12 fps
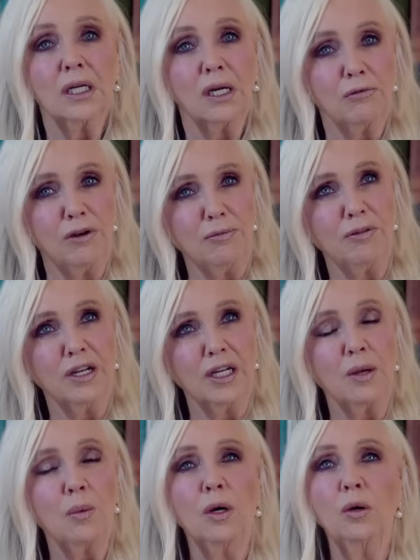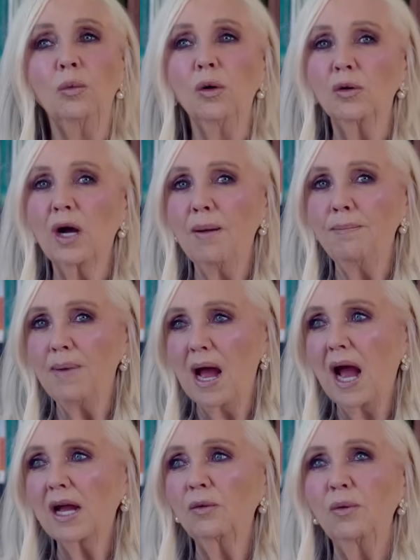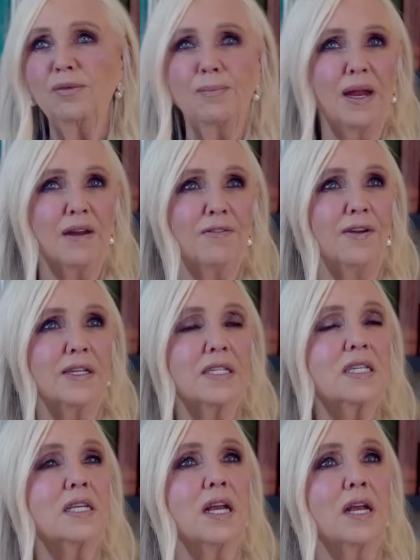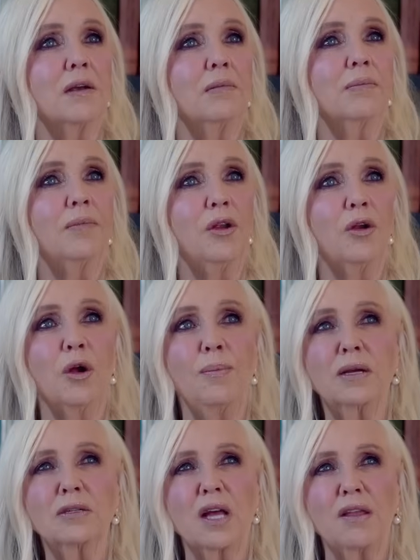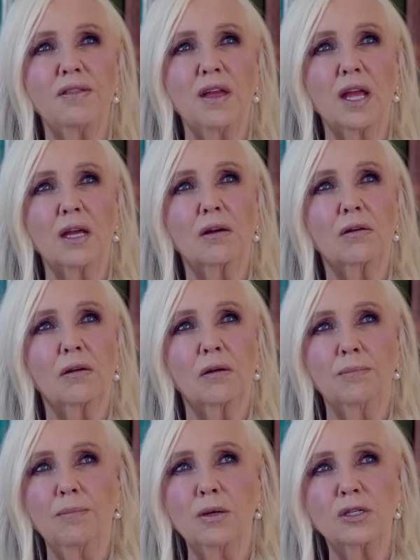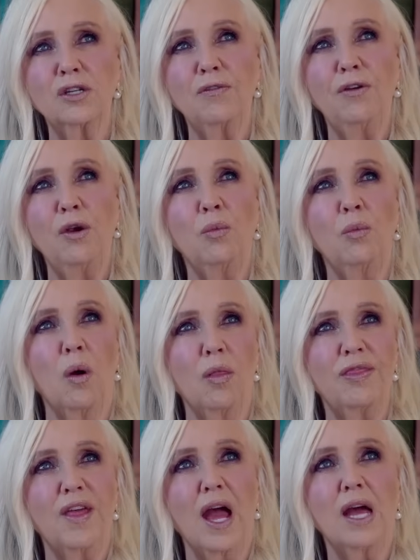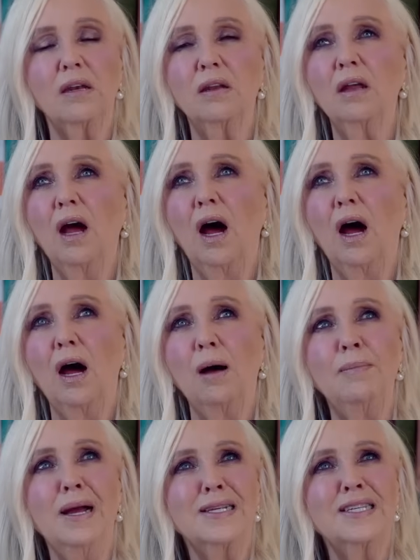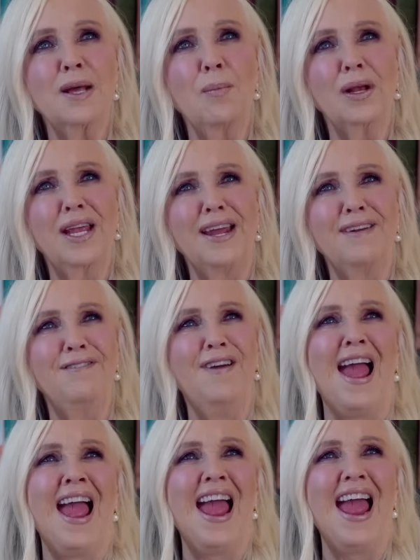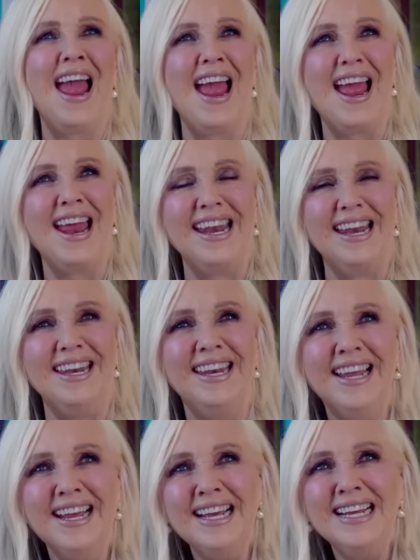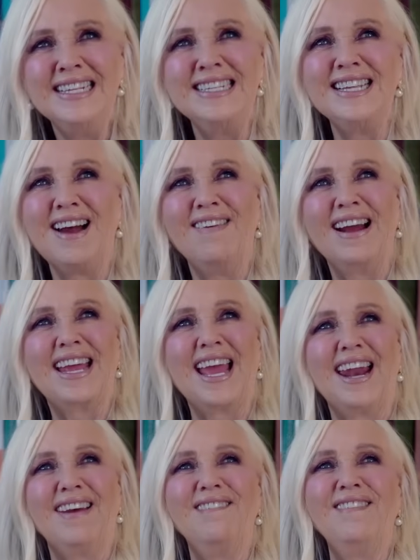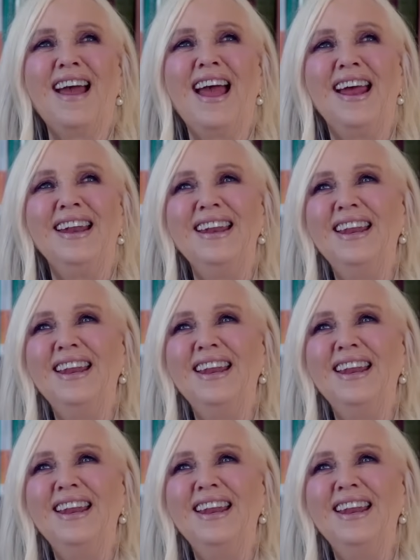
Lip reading: We really will. We'll come back with manifesting, you know, because I think most of you want that. Someone get a fan. Someone get a fan.